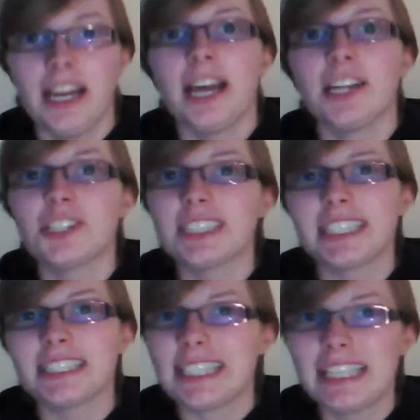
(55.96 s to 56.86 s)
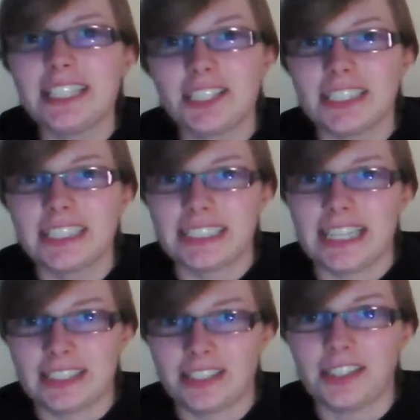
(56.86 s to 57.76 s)
and she says that each of these
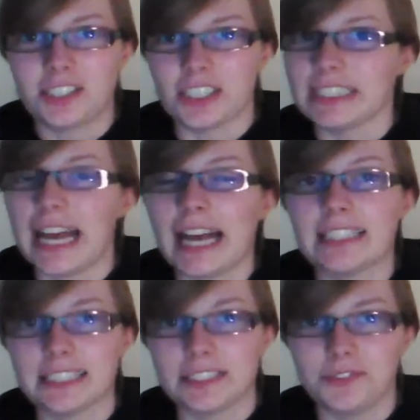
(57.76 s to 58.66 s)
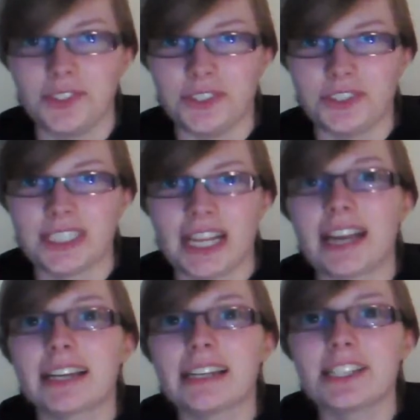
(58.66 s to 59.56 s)
technologies has its flaws,
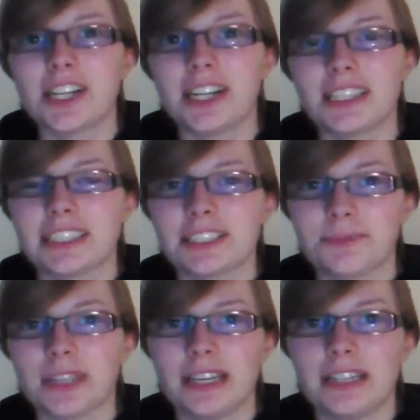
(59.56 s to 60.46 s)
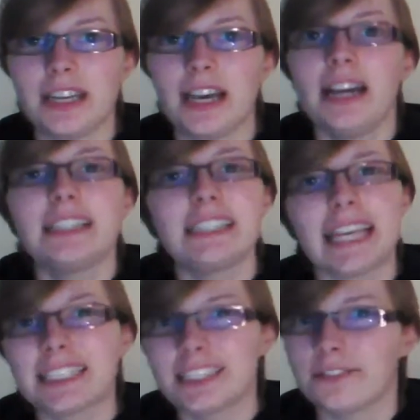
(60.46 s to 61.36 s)
and glitch art is something that
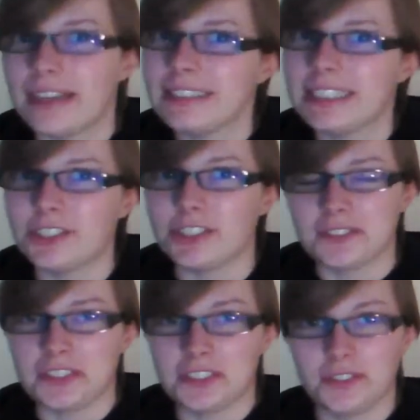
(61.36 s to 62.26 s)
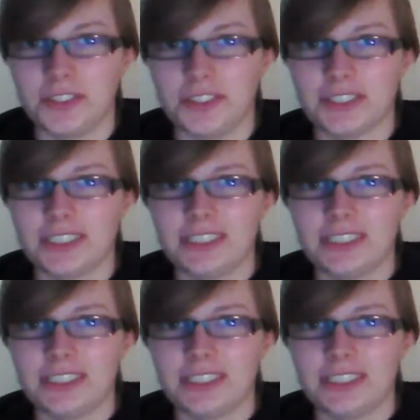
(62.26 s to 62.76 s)
takes advantage of those flaws.